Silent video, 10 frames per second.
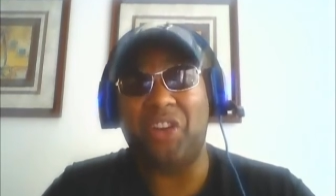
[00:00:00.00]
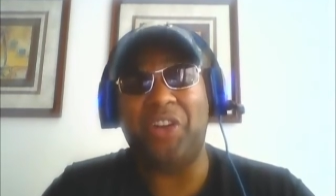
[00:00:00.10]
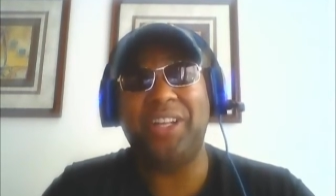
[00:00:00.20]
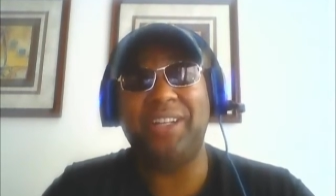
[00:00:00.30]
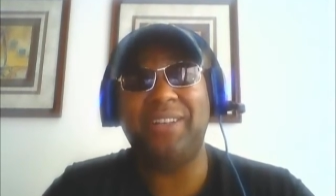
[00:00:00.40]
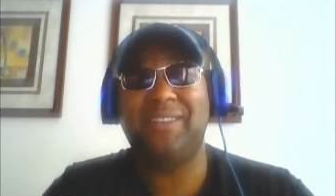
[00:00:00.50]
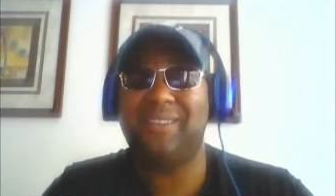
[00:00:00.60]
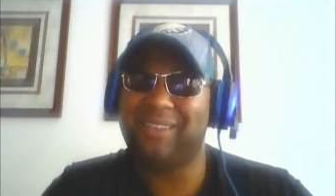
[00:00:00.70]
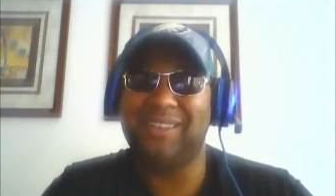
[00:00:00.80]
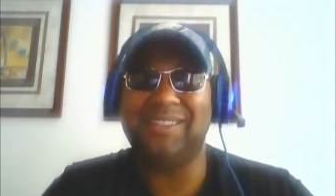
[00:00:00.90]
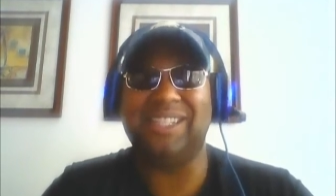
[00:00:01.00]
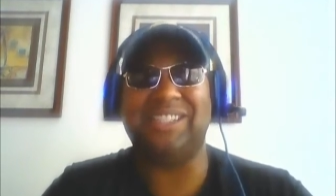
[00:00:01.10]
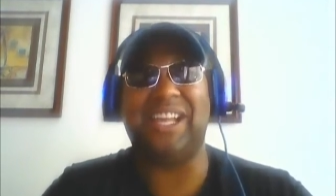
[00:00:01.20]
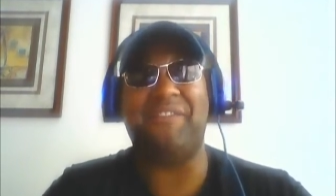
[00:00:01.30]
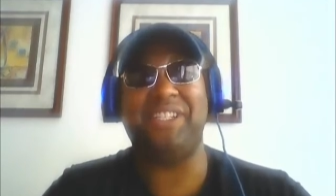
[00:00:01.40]

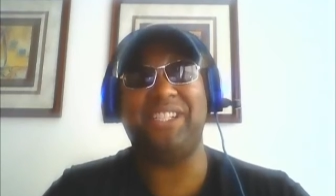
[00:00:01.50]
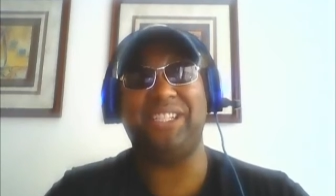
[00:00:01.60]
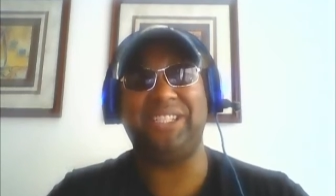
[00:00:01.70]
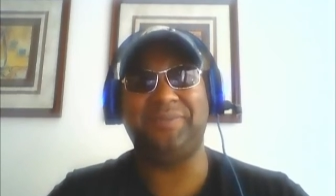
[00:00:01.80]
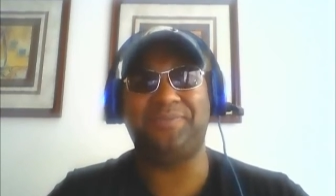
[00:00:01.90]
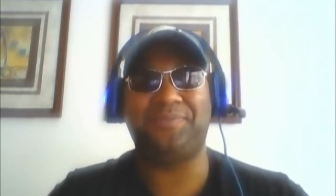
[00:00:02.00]
30-17.